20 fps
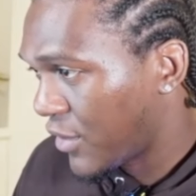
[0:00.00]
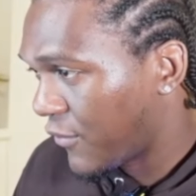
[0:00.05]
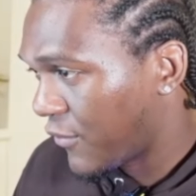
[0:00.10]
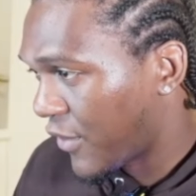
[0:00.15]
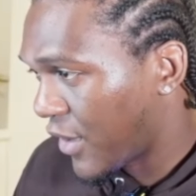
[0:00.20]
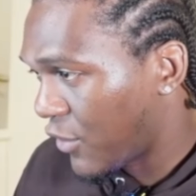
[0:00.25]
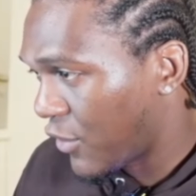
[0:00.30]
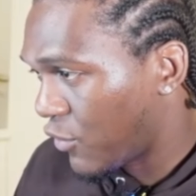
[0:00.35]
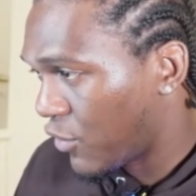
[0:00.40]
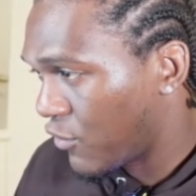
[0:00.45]
to create a
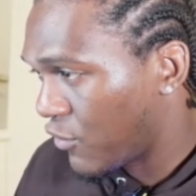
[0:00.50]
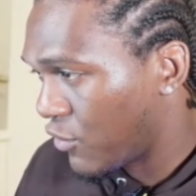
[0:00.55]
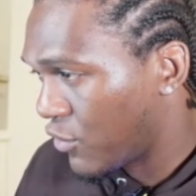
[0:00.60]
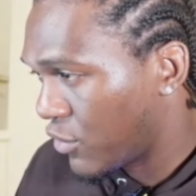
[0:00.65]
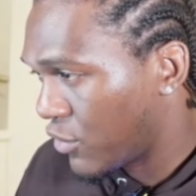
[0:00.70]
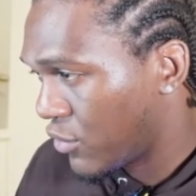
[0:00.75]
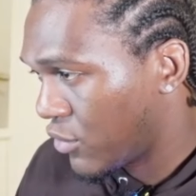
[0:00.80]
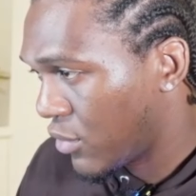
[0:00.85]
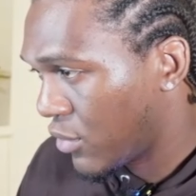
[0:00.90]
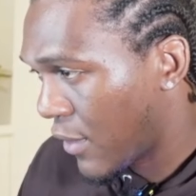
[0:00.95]
firewall
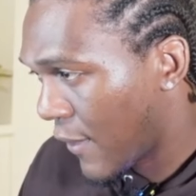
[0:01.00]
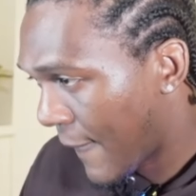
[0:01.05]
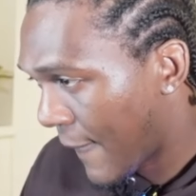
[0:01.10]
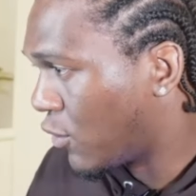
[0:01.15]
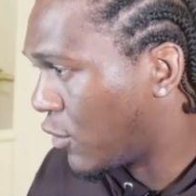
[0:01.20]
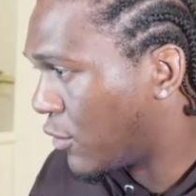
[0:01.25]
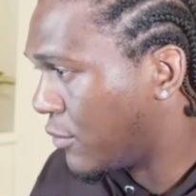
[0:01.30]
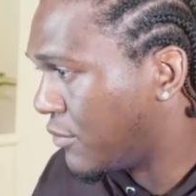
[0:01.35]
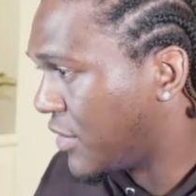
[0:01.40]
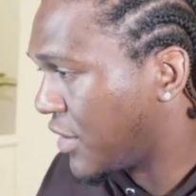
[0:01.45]
rule
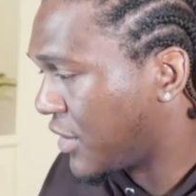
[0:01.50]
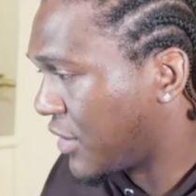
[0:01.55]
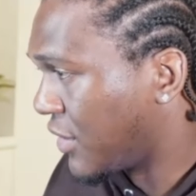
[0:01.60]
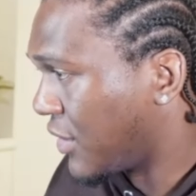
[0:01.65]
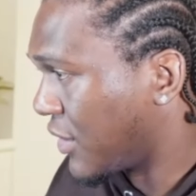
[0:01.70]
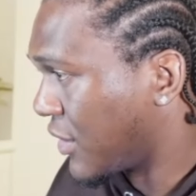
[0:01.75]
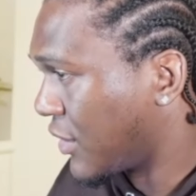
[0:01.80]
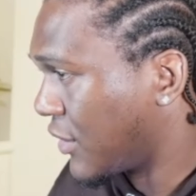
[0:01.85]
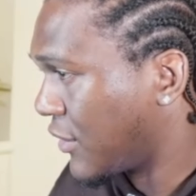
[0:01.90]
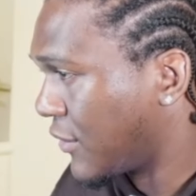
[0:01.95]
for
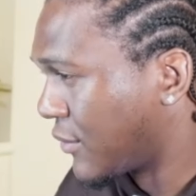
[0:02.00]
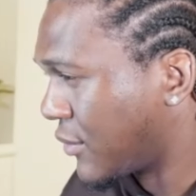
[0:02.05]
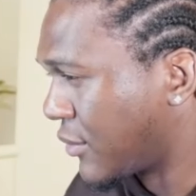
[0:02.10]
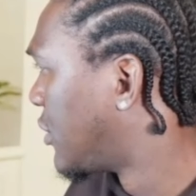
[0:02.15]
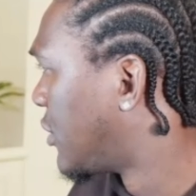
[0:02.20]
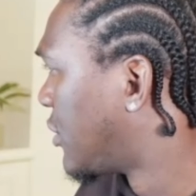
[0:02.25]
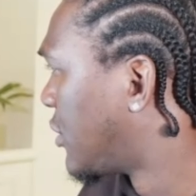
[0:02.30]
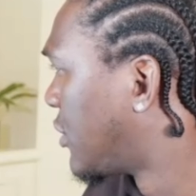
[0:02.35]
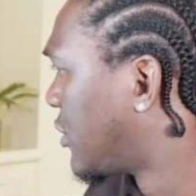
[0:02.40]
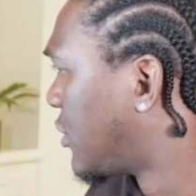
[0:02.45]
Mythic.
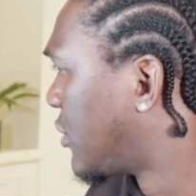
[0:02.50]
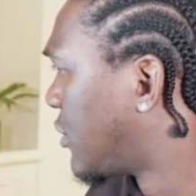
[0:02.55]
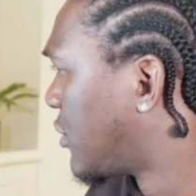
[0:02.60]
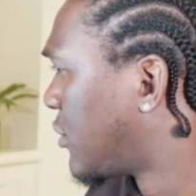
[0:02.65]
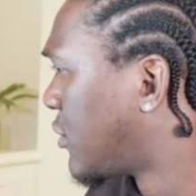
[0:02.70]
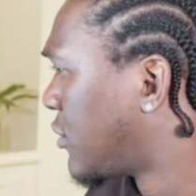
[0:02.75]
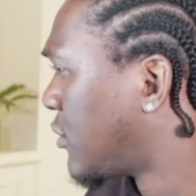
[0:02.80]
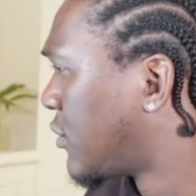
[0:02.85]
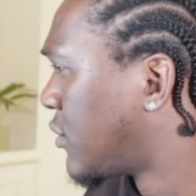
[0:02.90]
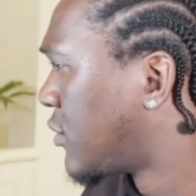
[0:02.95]

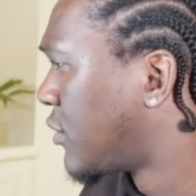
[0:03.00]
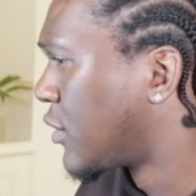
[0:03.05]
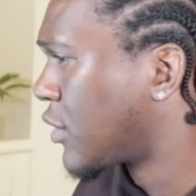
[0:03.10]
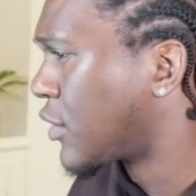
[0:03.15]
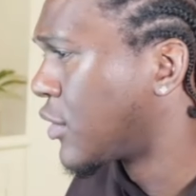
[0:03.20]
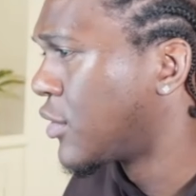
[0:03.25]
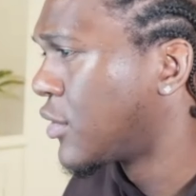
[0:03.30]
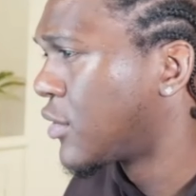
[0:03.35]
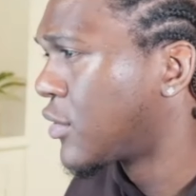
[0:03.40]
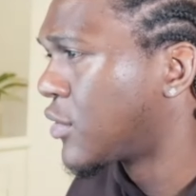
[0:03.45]
I'm
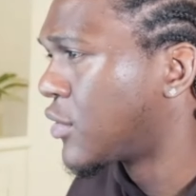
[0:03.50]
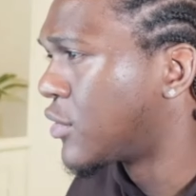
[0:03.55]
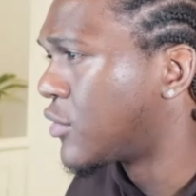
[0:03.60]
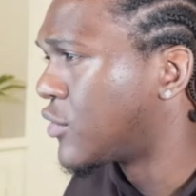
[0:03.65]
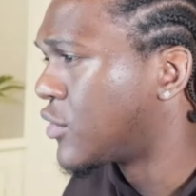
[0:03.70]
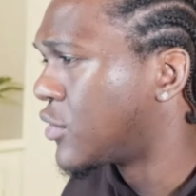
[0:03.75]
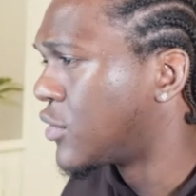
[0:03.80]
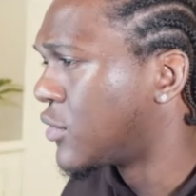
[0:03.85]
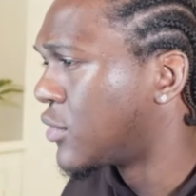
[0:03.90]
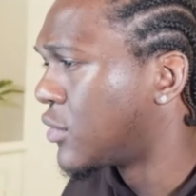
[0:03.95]
gonna go
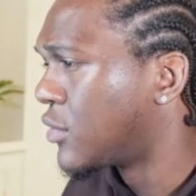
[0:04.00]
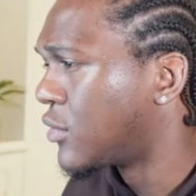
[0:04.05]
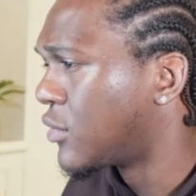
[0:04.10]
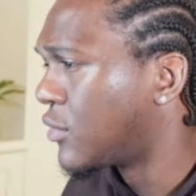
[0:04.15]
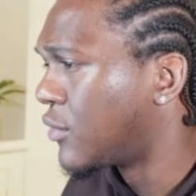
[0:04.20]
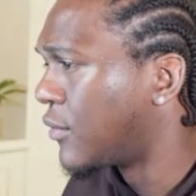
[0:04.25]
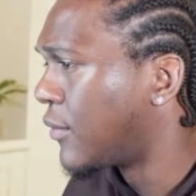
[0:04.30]
to.